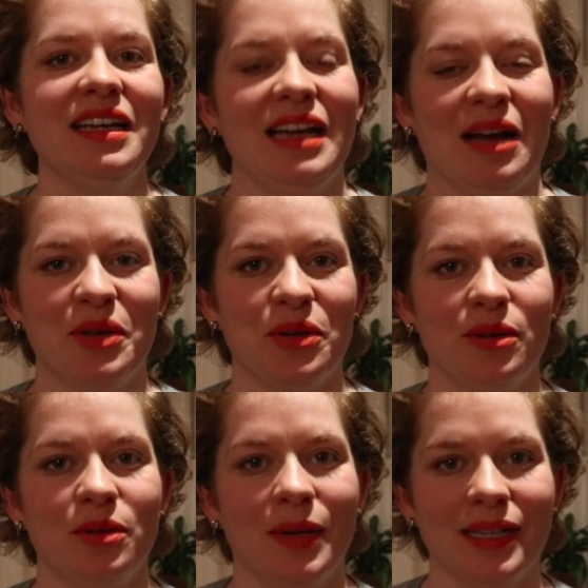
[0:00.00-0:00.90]
How are
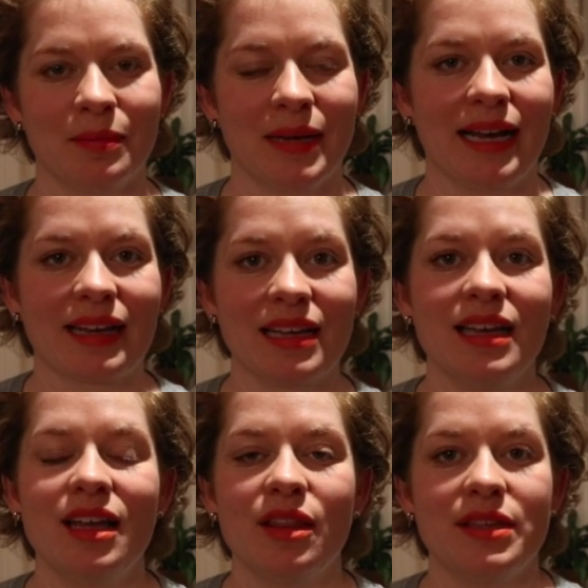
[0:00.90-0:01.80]
you? Welcome
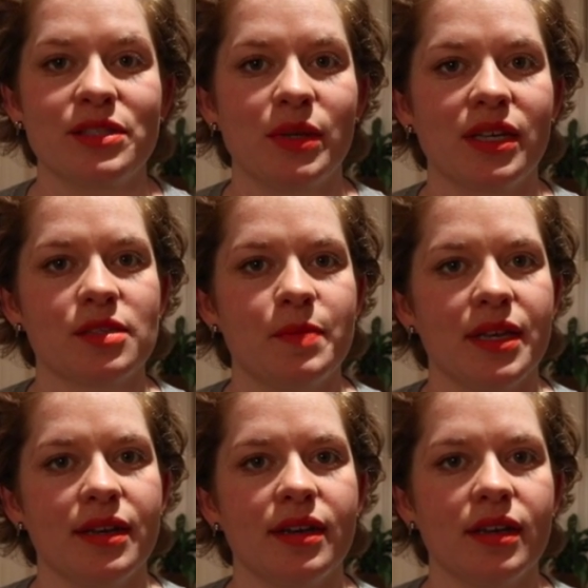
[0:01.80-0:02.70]
back. This week has been
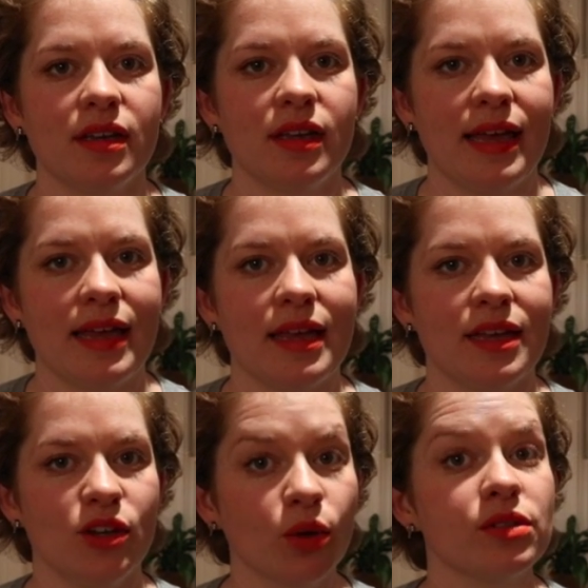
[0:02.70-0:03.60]

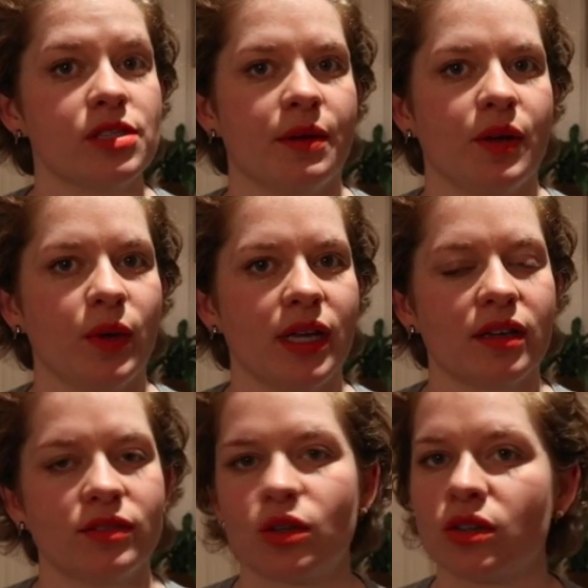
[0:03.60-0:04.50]
a non-sewing week.
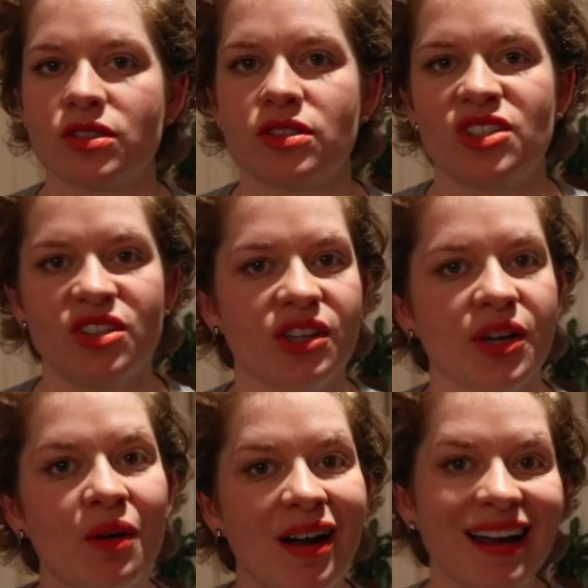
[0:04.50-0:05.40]
Not got to the studio
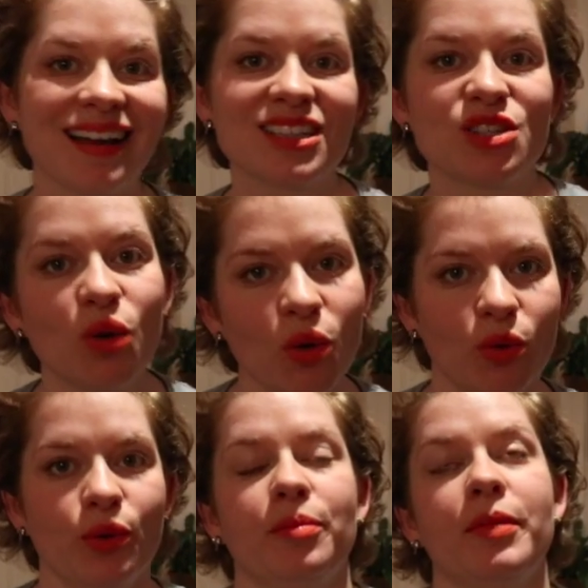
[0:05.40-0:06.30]
at
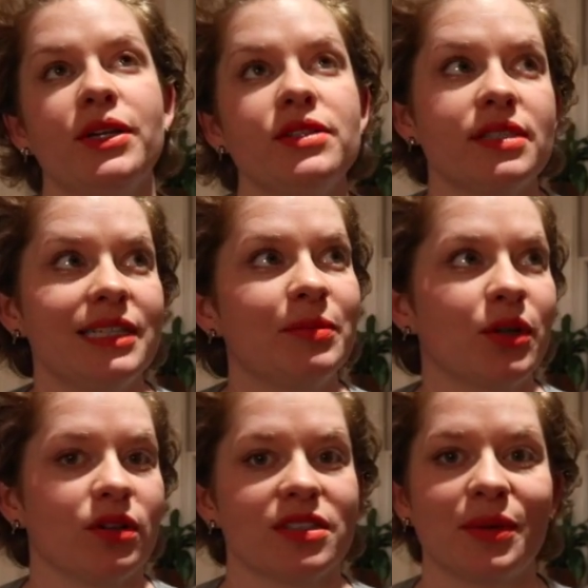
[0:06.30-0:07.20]
all. Mostly
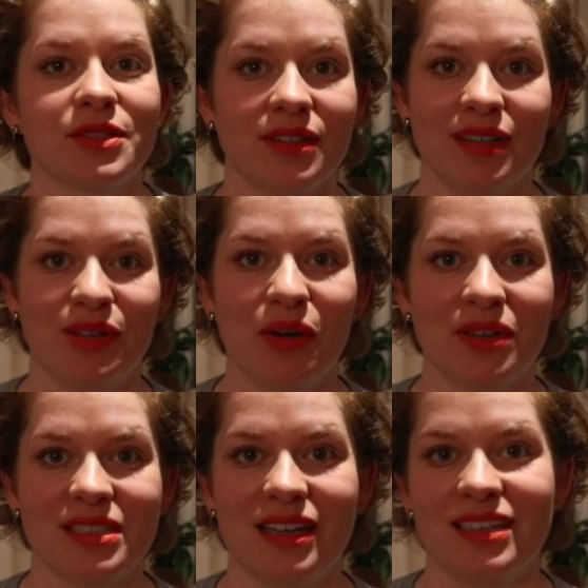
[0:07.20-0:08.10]
because I went on a lovely
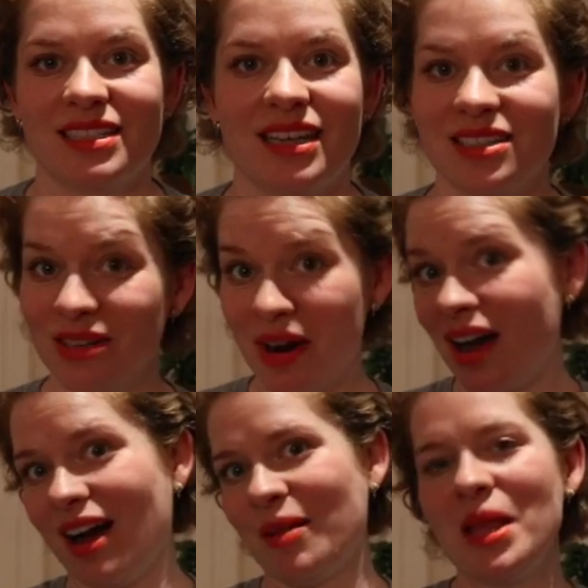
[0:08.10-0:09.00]
holiday instead.
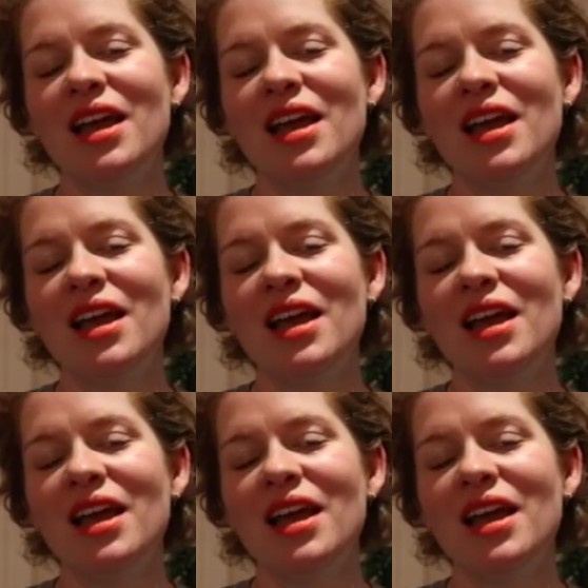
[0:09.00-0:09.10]
Hurrah!